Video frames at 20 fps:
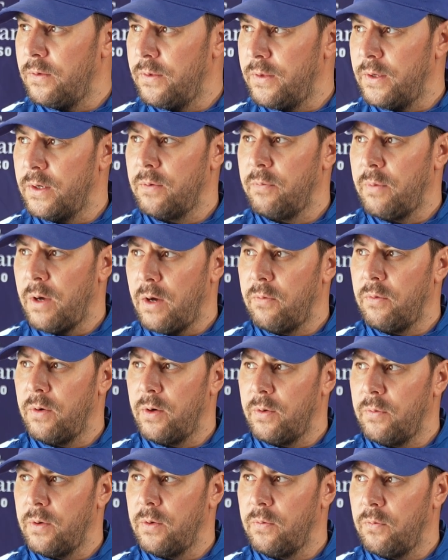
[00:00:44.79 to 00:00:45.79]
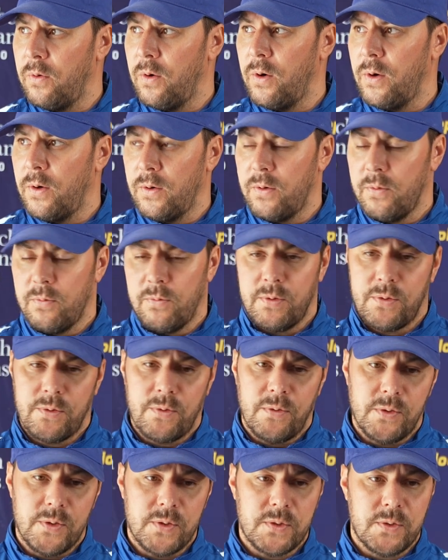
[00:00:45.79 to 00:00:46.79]
Think about where we were with
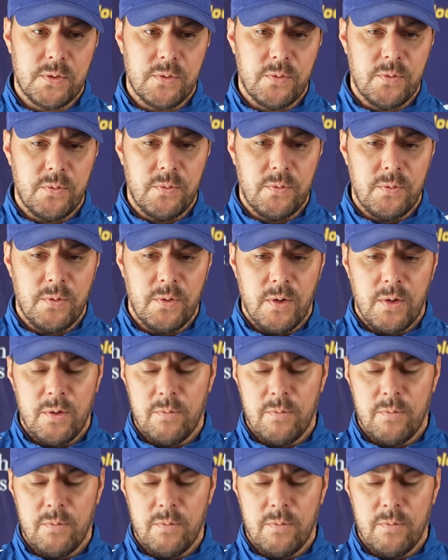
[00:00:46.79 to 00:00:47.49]
all these new